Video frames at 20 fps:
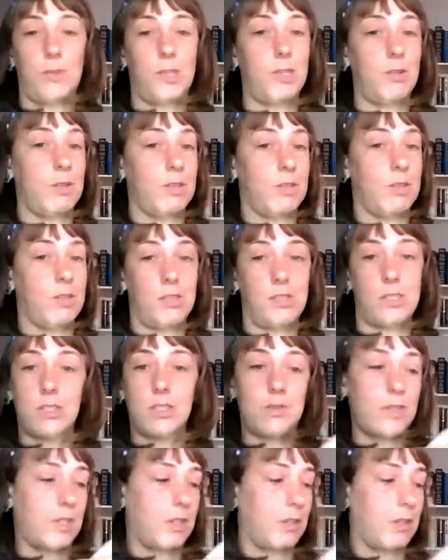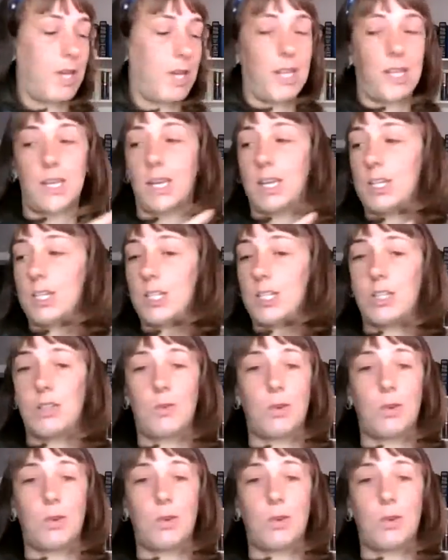fluids, assist feeding, medication,